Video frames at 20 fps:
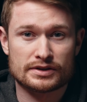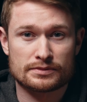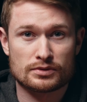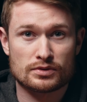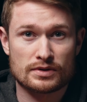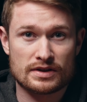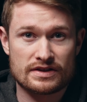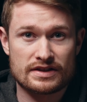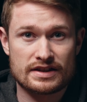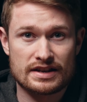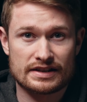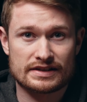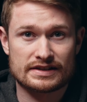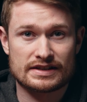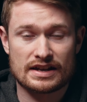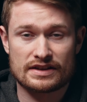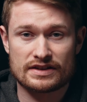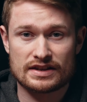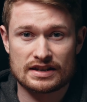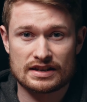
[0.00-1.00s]
between this
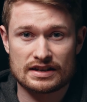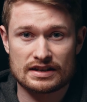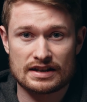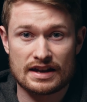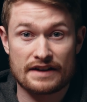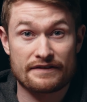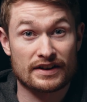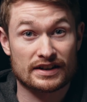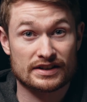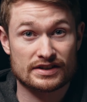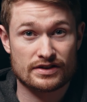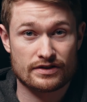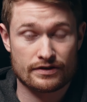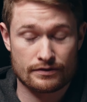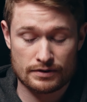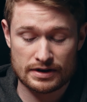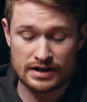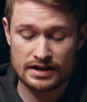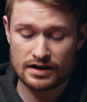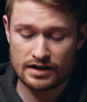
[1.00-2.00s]
and the
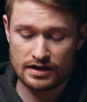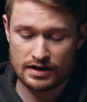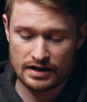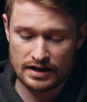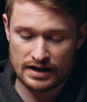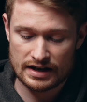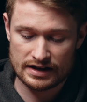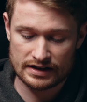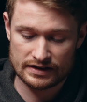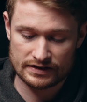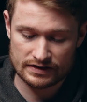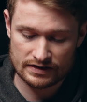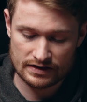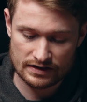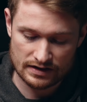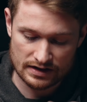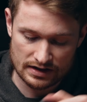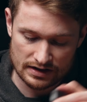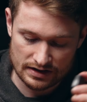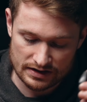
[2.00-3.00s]
FX3 is
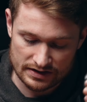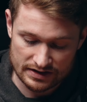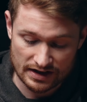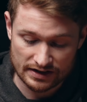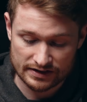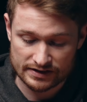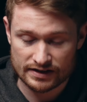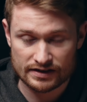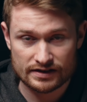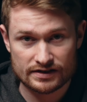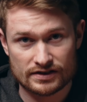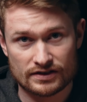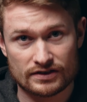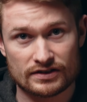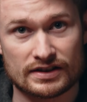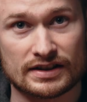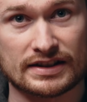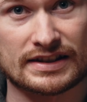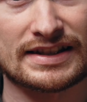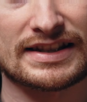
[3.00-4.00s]
the sensor. So you
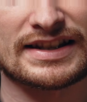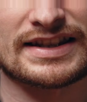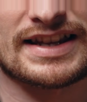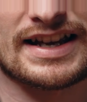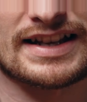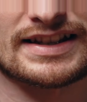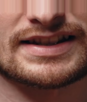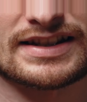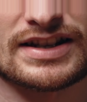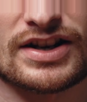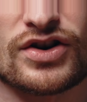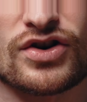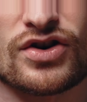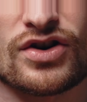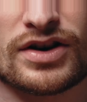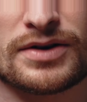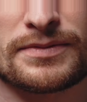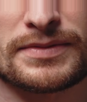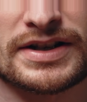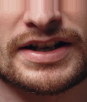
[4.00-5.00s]
can see that's
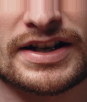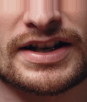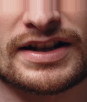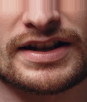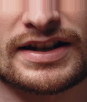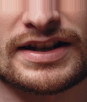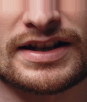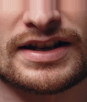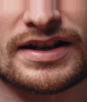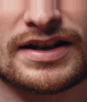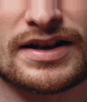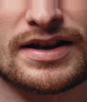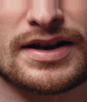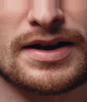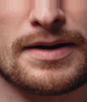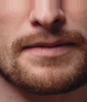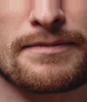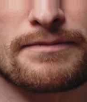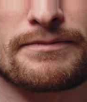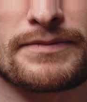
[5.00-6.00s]
not a particularly
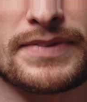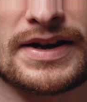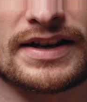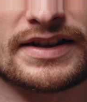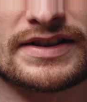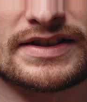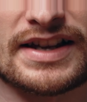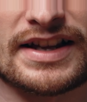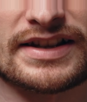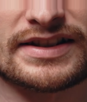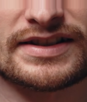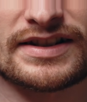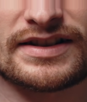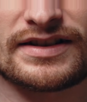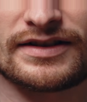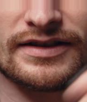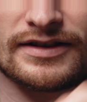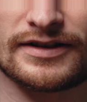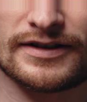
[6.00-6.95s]
big sensor.